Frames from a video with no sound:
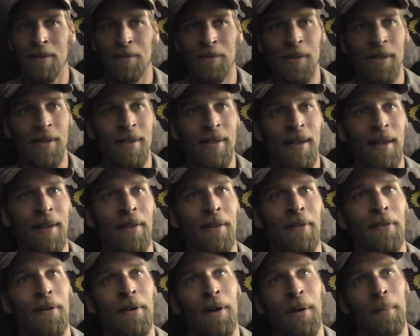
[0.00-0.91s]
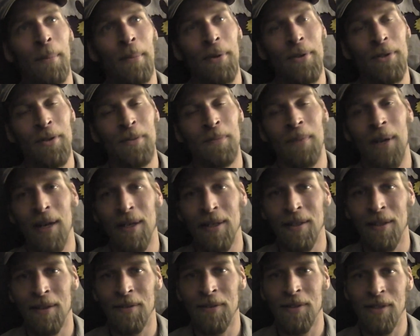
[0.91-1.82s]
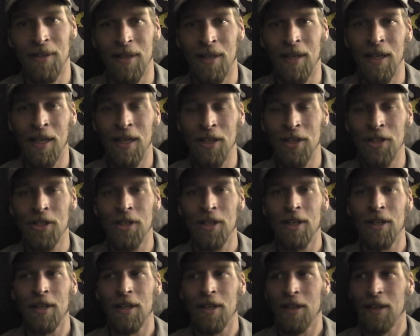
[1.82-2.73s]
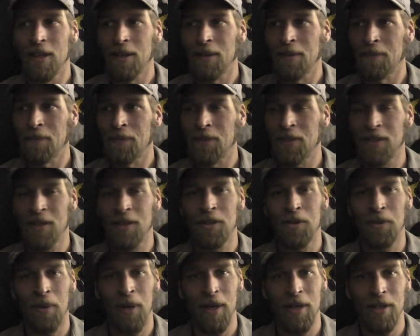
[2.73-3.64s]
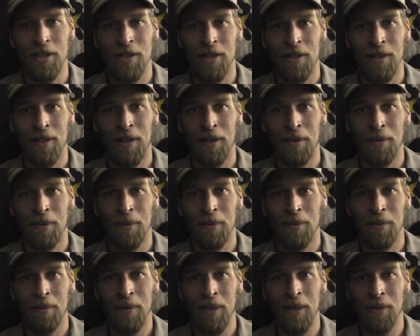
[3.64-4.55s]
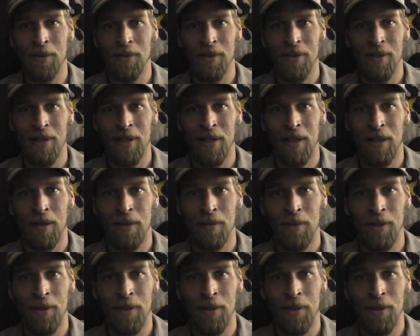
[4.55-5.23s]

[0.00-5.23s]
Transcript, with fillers: I'm just saying that there are perspectives to each situation that we don't see.